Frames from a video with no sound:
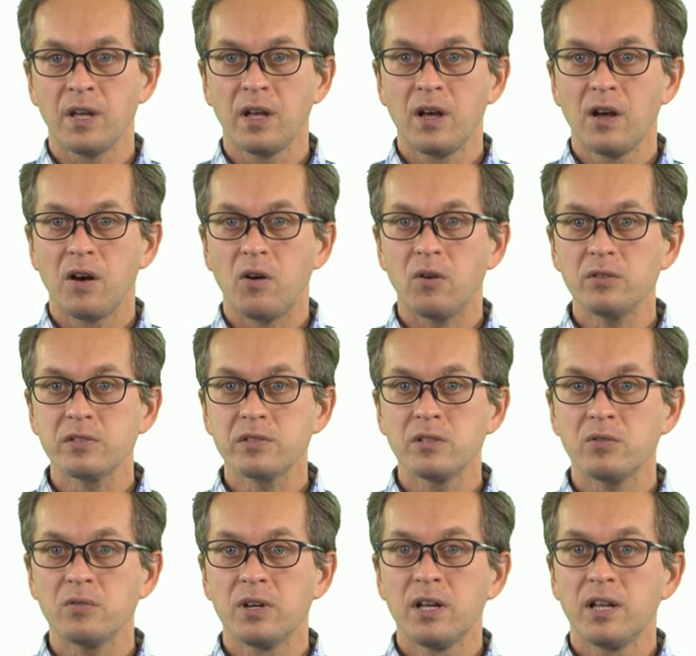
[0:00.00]

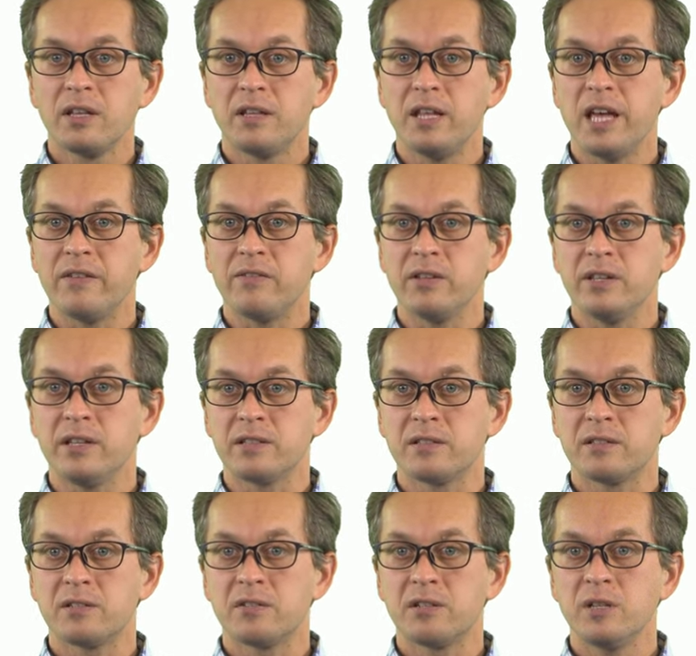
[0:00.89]
Also, they have
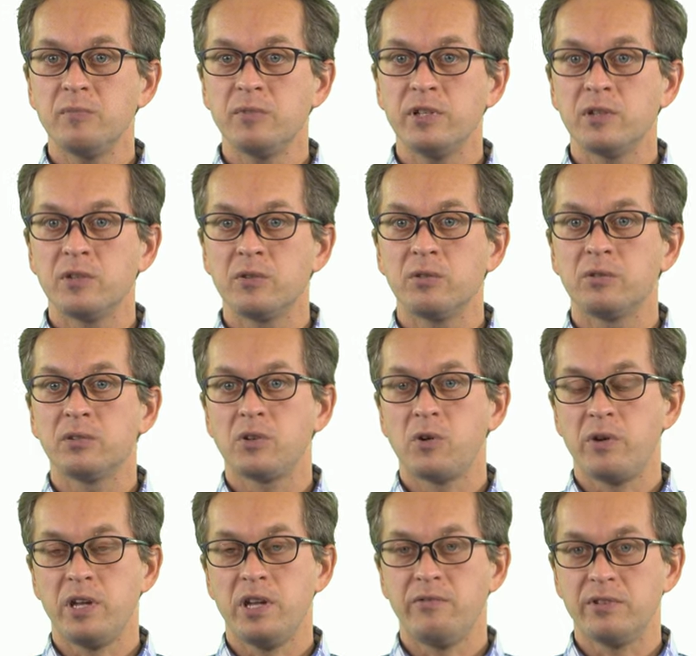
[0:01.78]
extremely good
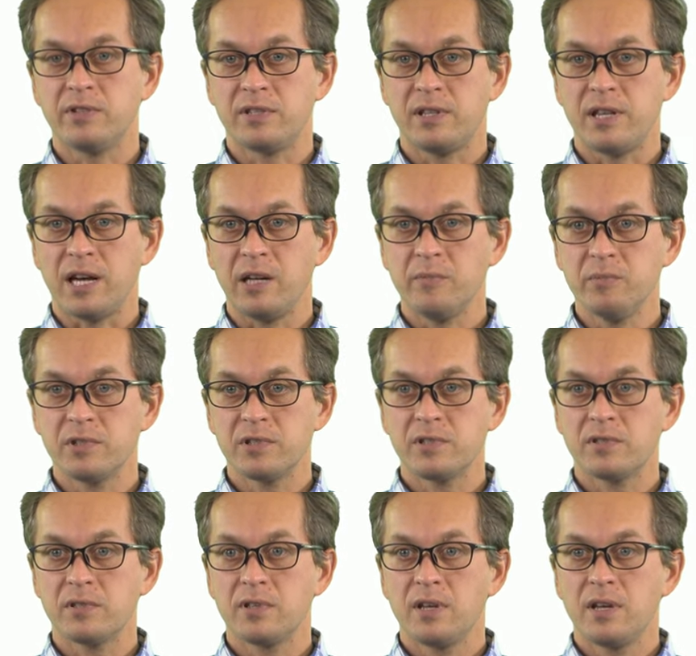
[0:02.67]
coherence
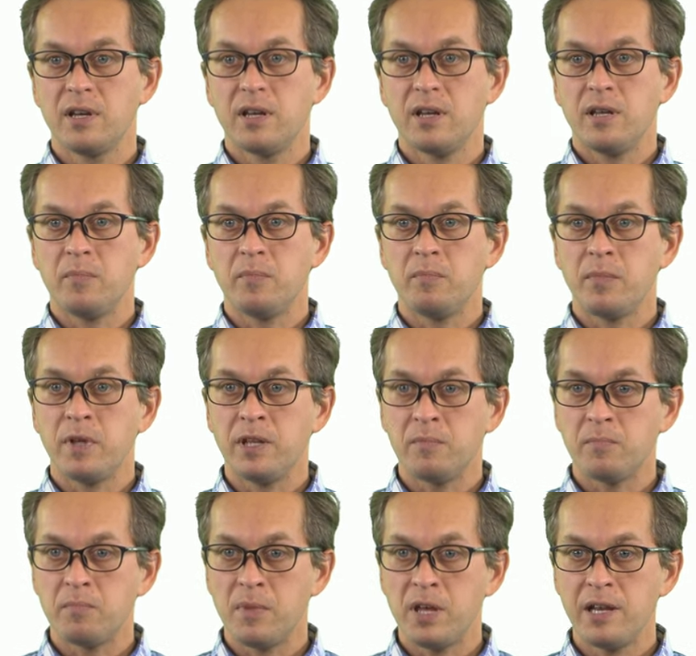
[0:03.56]
times,
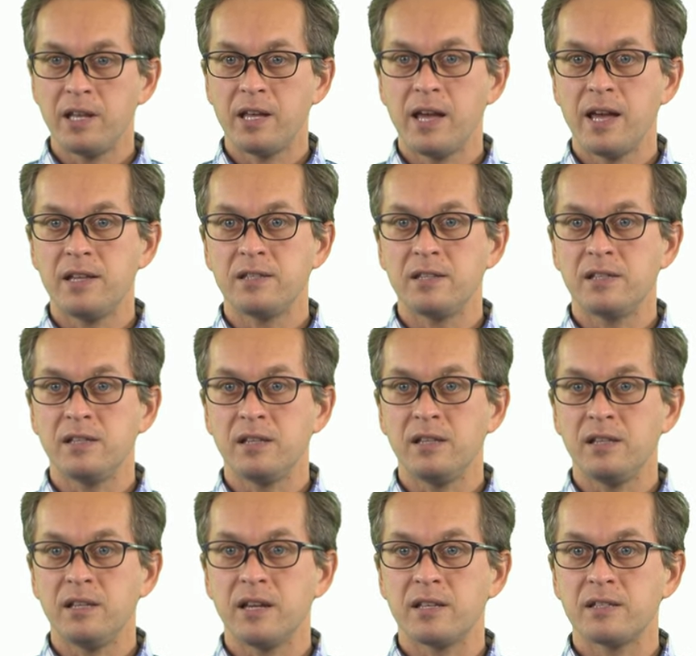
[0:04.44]
in many cases in
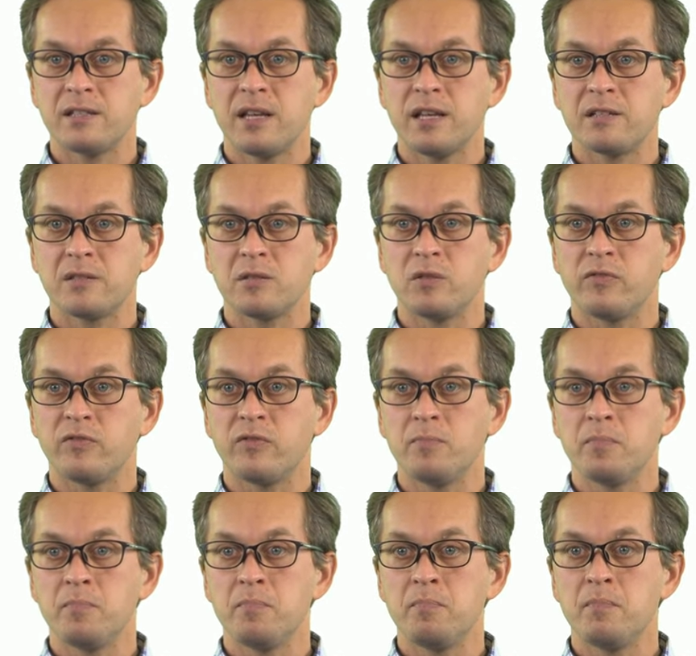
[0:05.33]
the excess of
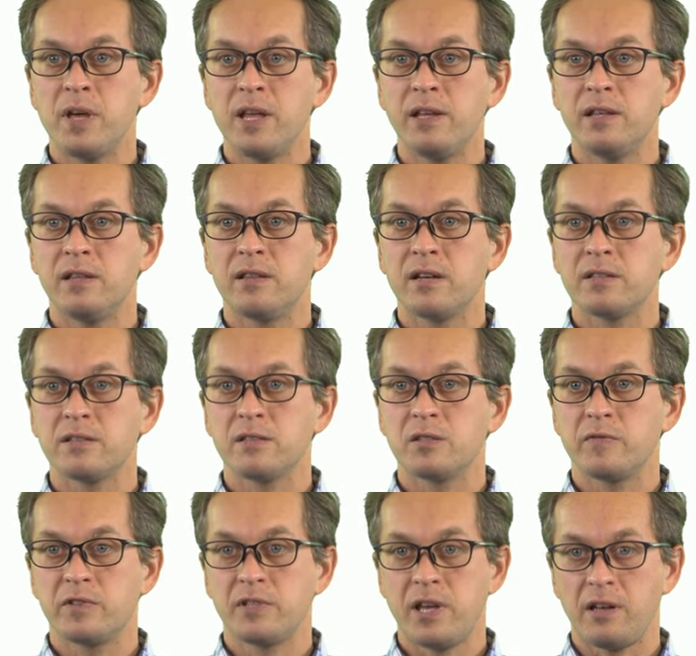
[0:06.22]
many dozens
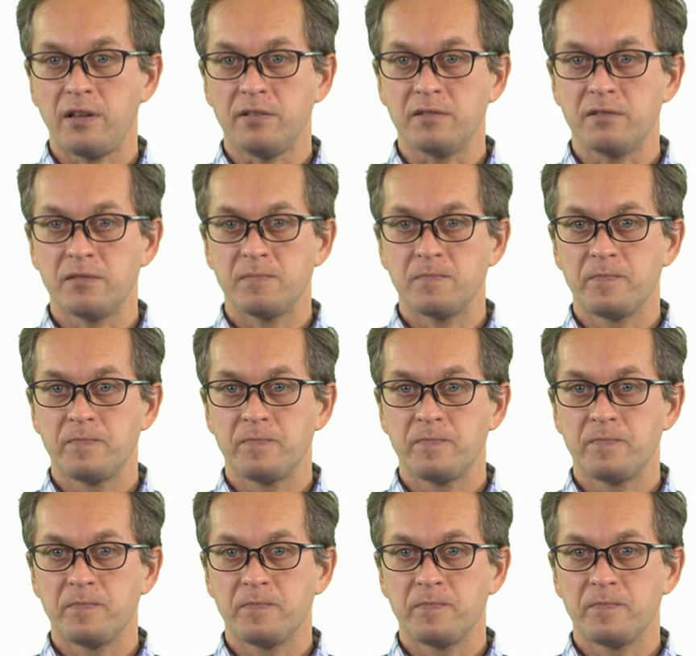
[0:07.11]
of seconds.